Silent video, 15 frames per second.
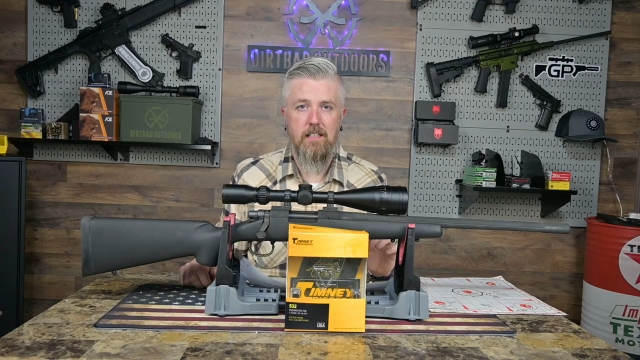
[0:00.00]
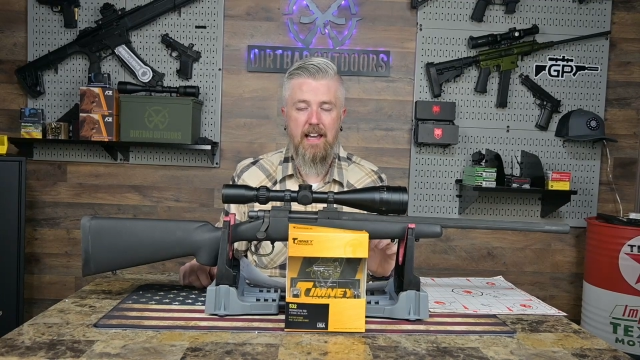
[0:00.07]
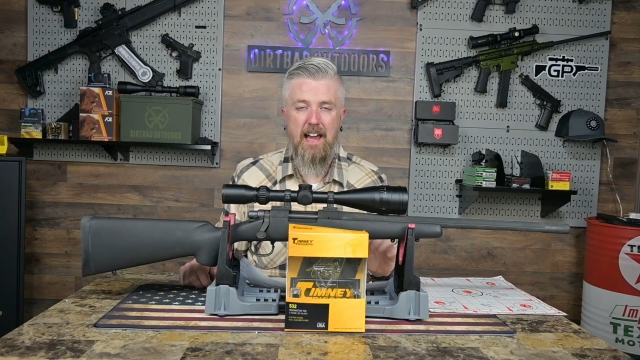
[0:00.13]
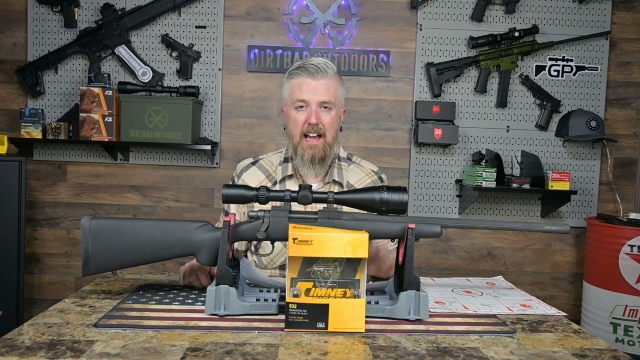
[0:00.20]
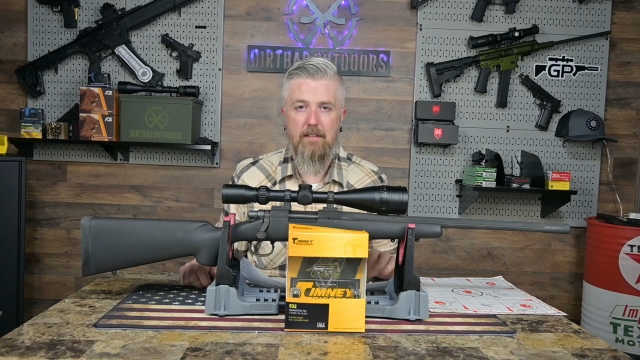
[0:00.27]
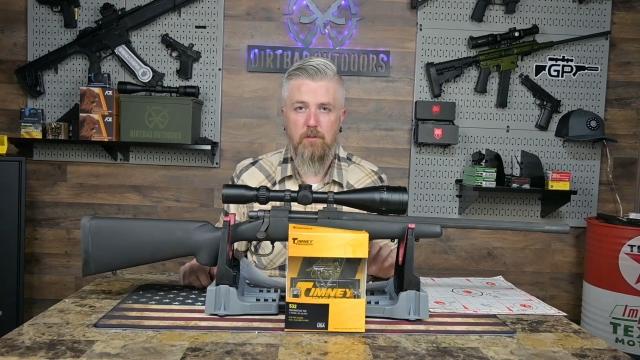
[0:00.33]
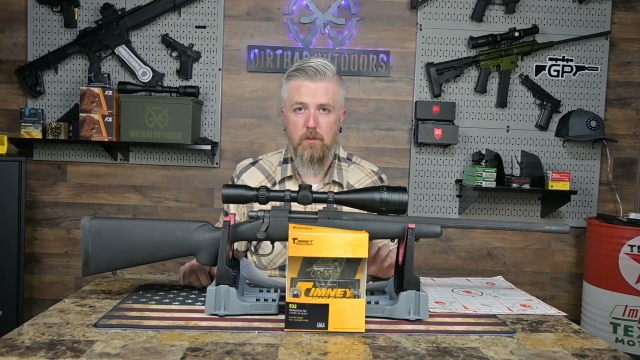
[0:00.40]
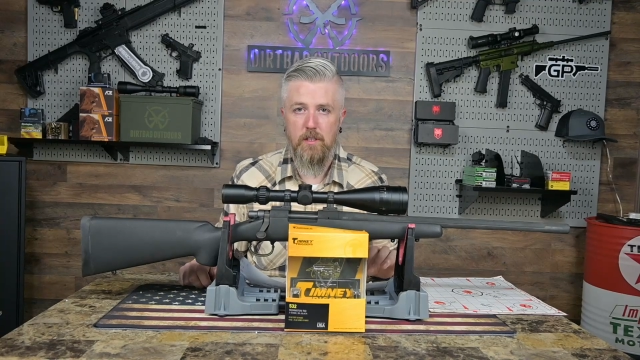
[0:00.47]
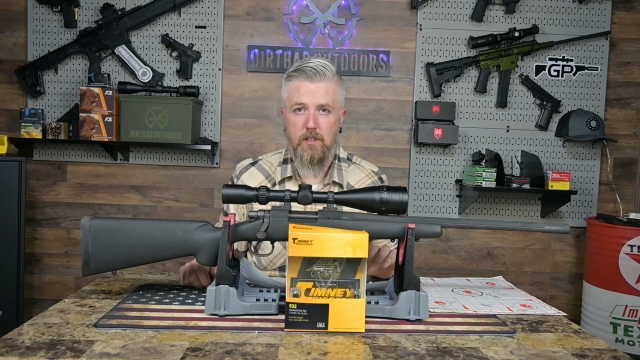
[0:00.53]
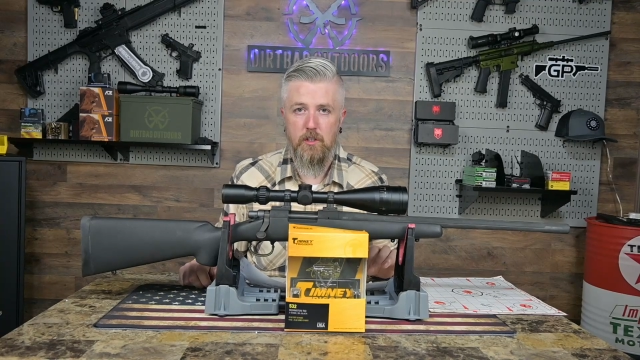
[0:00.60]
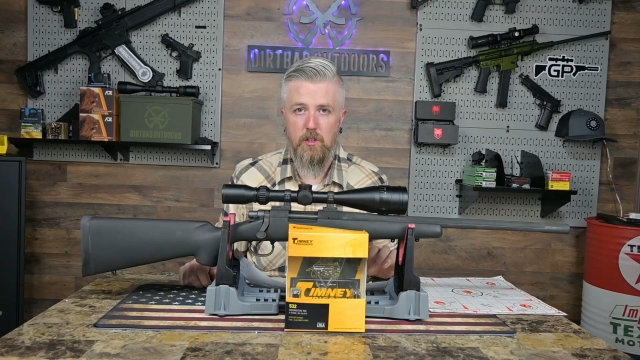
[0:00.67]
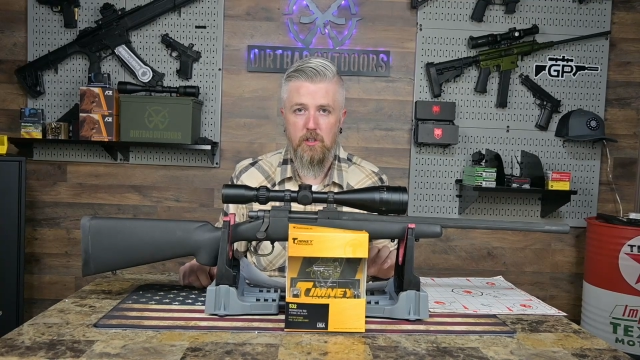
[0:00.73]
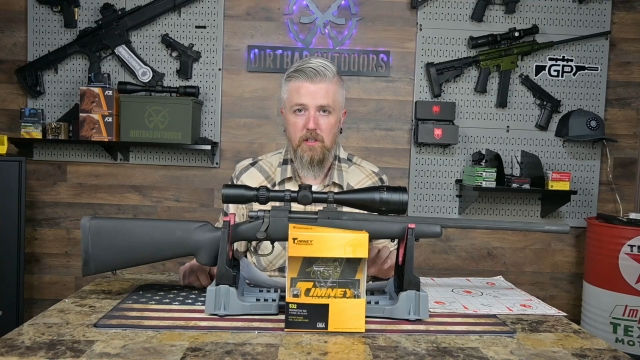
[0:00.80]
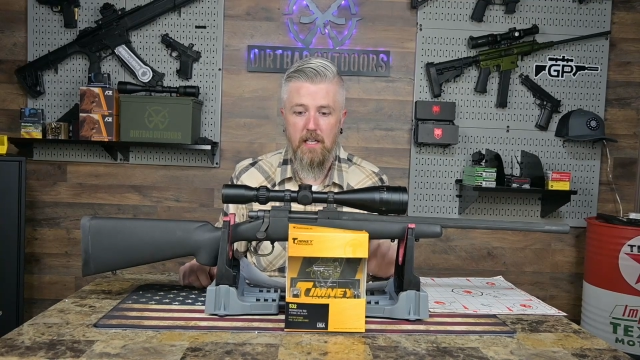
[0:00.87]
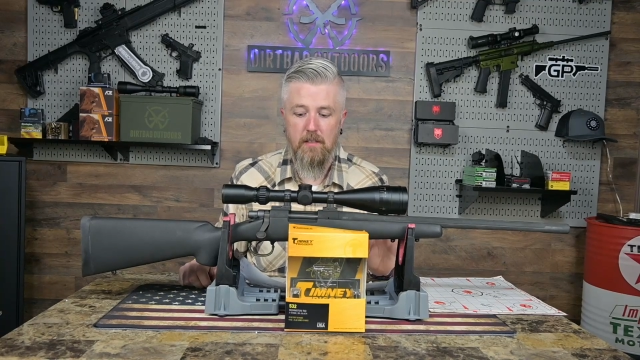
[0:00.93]

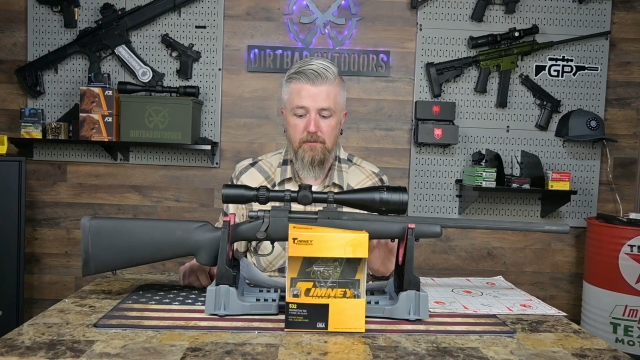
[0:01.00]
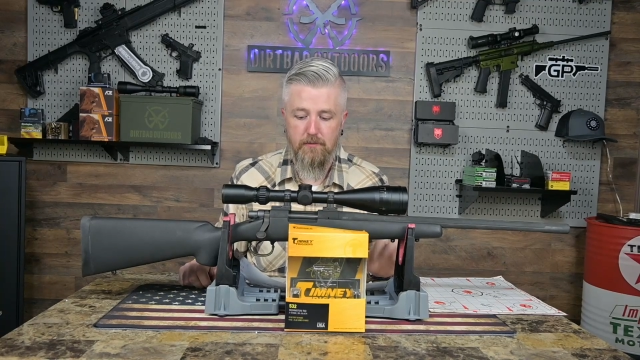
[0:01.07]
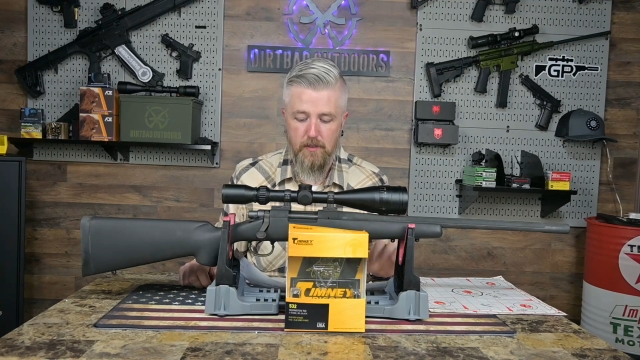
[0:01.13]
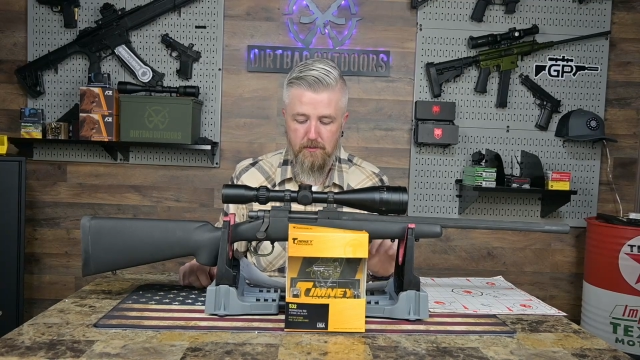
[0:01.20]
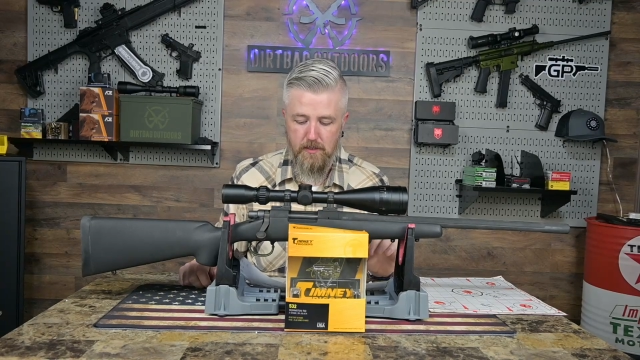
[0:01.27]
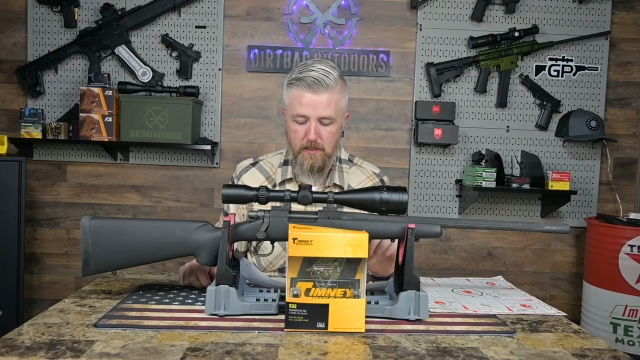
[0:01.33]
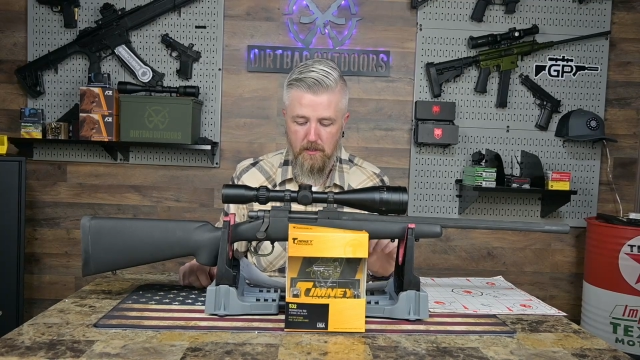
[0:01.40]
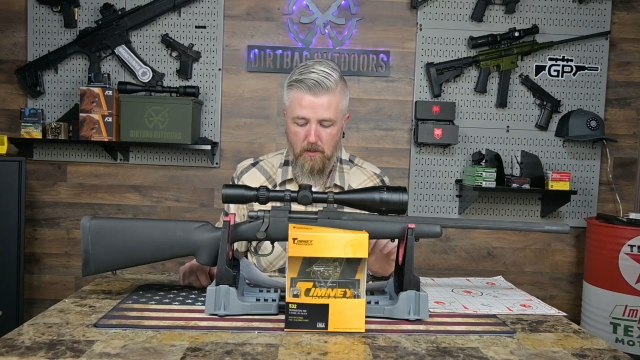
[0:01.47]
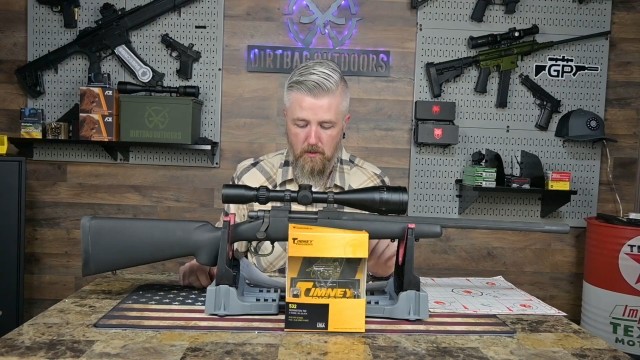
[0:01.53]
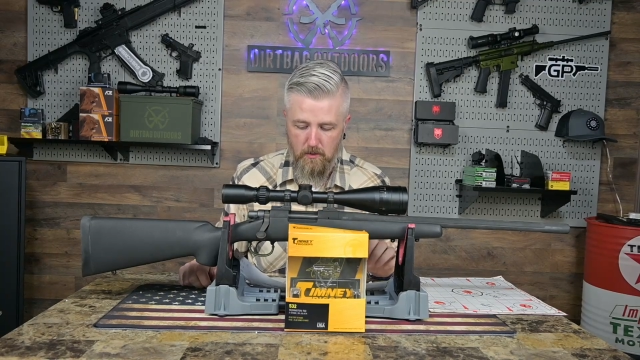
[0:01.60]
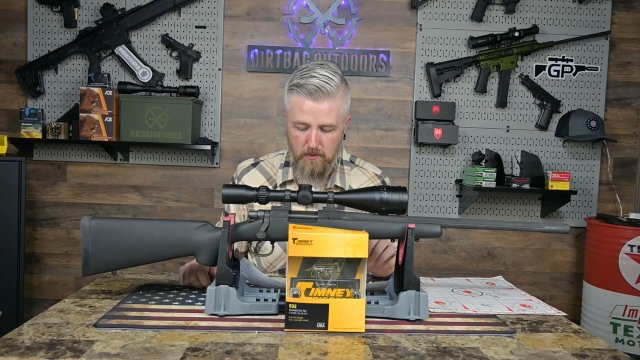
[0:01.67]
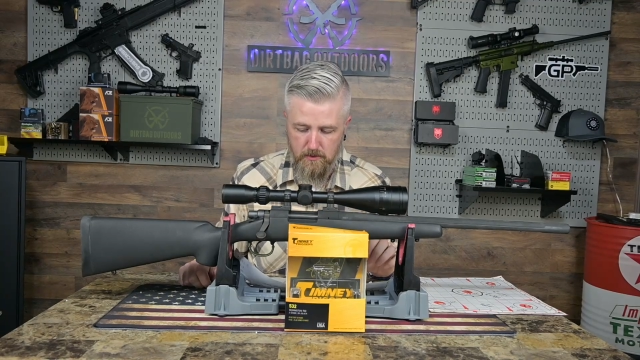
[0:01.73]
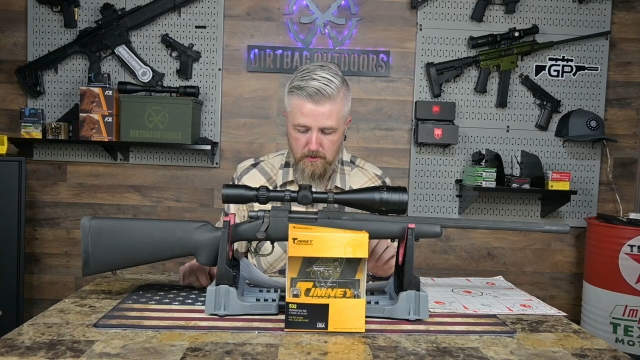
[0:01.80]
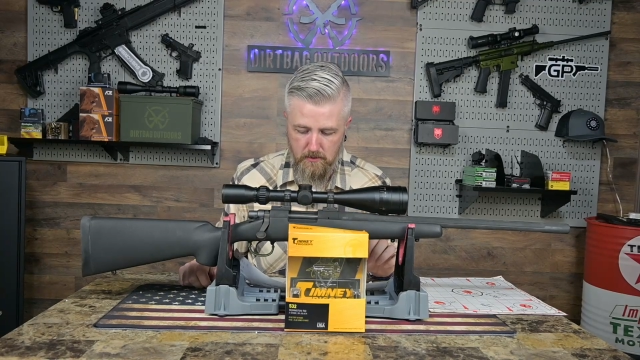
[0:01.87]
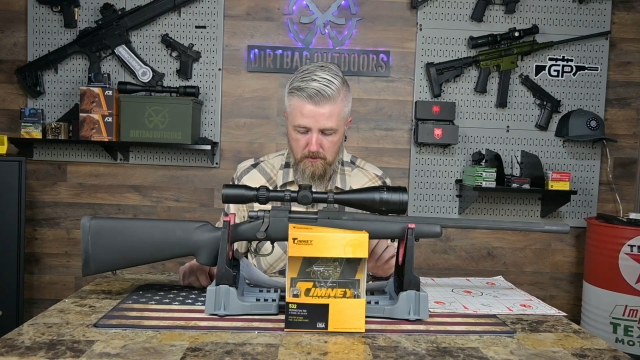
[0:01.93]
average at 50
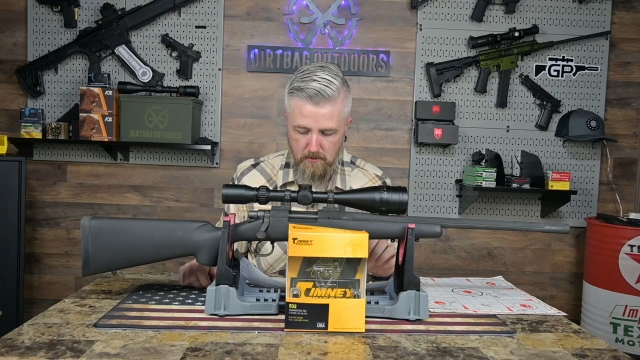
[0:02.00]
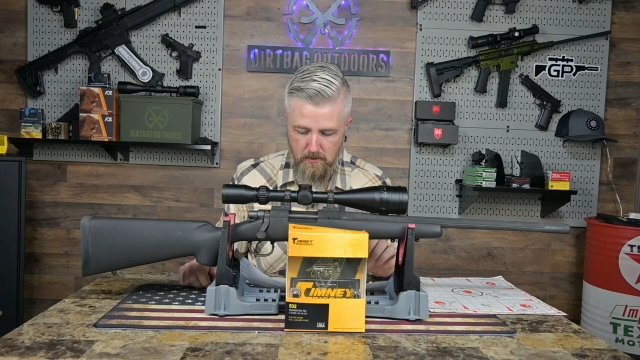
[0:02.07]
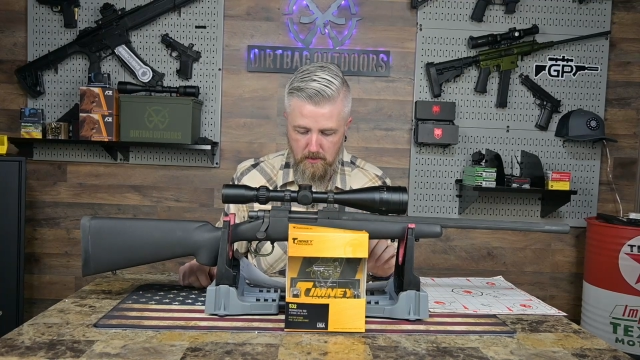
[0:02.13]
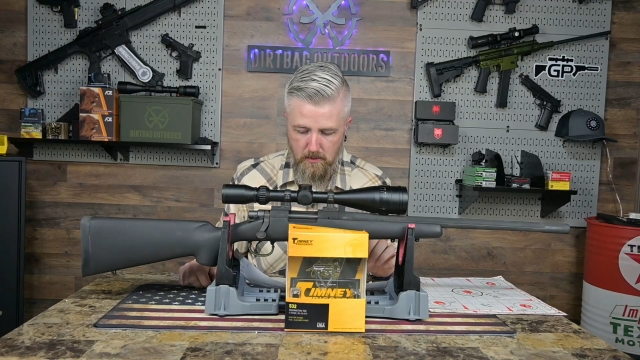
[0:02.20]
yards.